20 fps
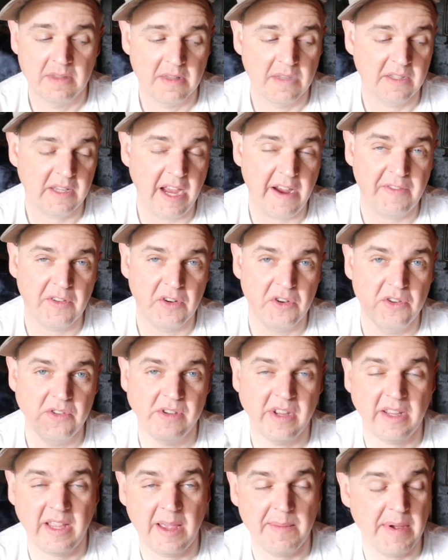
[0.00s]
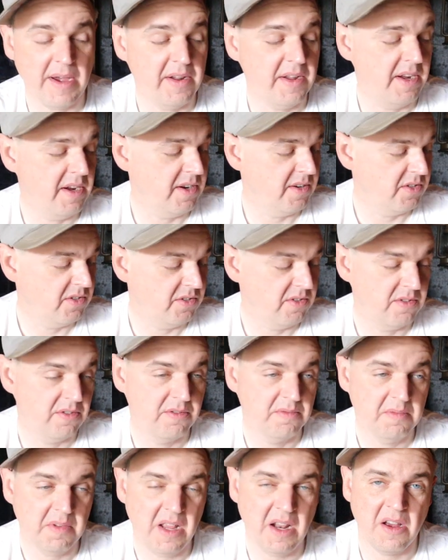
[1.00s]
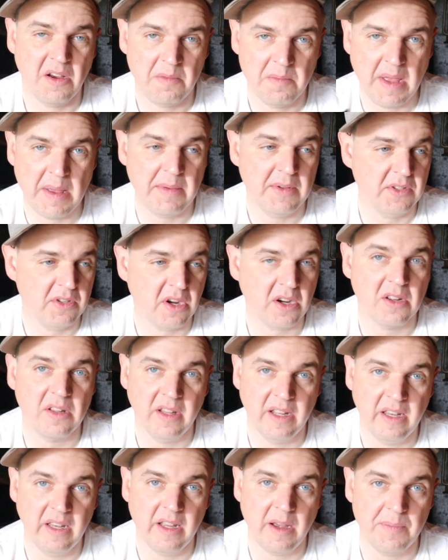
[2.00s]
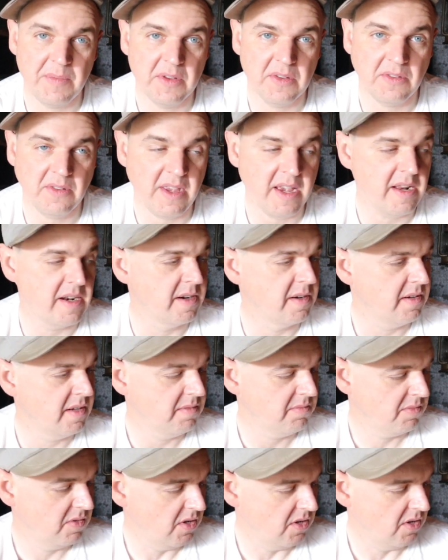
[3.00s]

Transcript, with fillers: This afternoon, I came out here to, you know, maybe start cleaning up this lantern and,